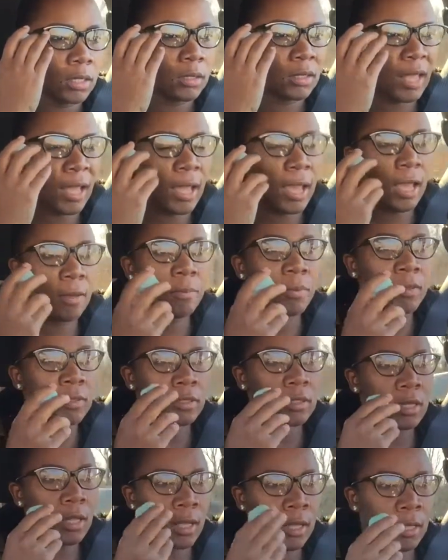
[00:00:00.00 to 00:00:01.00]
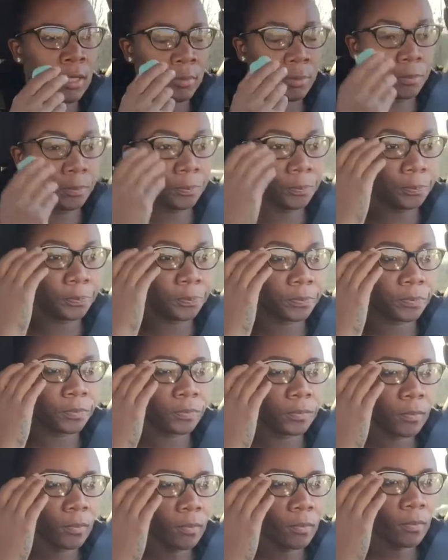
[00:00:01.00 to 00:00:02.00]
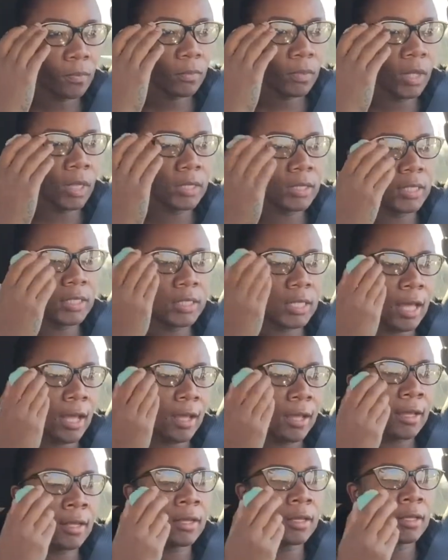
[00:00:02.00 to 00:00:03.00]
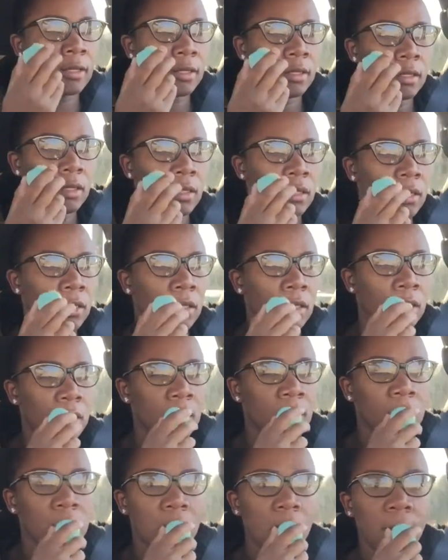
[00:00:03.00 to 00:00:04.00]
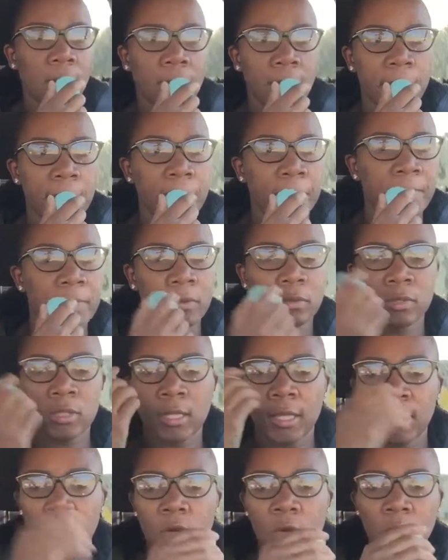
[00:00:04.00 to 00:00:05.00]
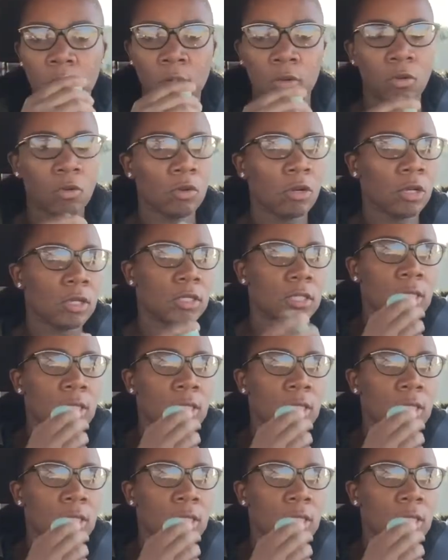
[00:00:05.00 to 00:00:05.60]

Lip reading: That happens like this eye. It was like going cross.